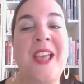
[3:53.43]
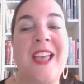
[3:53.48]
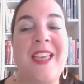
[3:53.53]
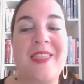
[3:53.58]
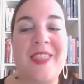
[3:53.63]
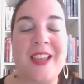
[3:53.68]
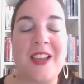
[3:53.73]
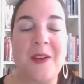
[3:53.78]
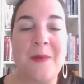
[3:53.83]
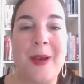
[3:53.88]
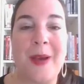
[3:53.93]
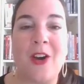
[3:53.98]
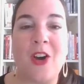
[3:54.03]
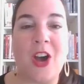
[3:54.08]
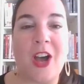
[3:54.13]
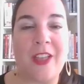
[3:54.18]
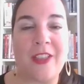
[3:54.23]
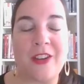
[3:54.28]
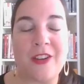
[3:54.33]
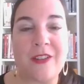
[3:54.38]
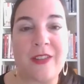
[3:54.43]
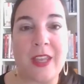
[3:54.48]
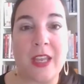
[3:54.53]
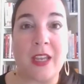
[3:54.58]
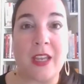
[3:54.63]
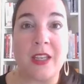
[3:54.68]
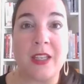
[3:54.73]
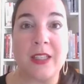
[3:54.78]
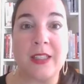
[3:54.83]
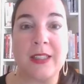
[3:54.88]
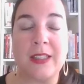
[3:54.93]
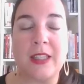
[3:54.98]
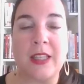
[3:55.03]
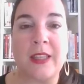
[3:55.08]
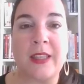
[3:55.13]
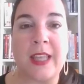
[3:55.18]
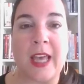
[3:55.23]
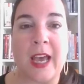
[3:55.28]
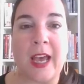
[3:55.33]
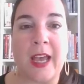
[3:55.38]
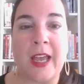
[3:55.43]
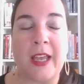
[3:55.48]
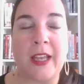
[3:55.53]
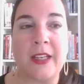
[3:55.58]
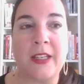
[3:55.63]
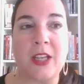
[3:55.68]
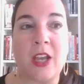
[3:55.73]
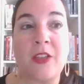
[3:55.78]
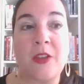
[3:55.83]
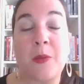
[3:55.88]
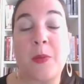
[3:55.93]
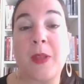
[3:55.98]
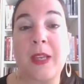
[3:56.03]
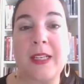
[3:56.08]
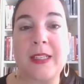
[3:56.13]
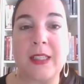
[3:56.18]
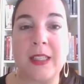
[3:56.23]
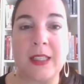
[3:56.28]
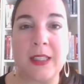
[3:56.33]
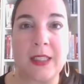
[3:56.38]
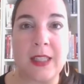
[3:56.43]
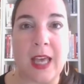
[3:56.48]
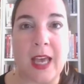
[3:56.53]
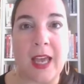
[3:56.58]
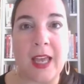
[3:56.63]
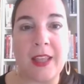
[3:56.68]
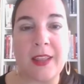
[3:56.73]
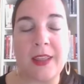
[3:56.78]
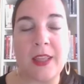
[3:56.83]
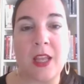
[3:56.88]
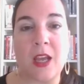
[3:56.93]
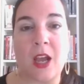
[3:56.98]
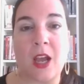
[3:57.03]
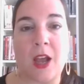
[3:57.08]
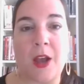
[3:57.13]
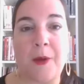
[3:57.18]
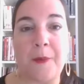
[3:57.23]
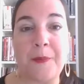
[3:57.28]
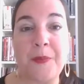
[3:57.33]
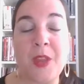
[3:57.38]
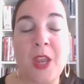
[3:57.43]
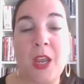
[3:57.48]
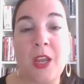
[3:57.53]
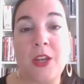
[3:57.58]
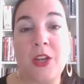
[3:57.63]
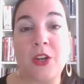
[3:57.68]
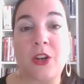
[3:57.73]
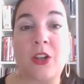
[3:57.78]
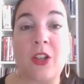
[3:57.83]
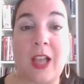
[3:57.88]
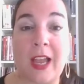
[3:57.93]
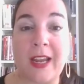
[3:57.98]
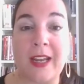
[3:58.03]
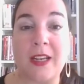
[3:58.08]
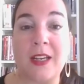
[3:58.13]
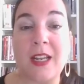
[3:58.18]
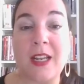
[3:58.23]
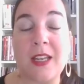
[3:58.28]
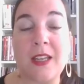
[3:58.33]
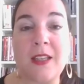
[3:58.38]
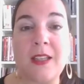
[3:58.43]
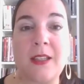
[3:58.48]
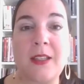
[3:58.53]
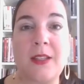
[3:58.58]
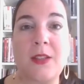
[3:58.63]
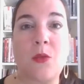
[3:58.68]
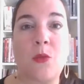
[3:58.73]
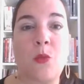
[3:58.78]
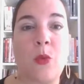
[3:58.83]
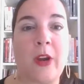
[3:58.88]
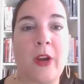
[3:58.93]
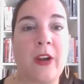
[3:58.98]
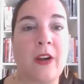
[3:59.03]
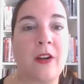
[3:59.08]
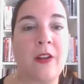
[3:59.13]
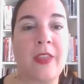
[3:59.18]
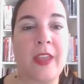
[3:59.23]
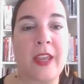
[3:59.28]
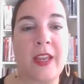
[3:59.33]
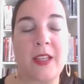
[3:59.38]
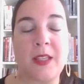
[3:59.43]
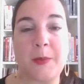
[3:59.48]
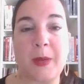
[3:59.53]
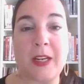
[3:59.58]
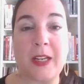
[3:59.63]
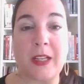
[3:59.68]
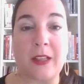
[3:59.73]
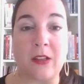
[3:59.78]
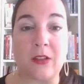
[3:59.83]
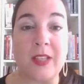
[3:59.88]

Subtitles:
Think about other things, other places that your client is. Where are they spending their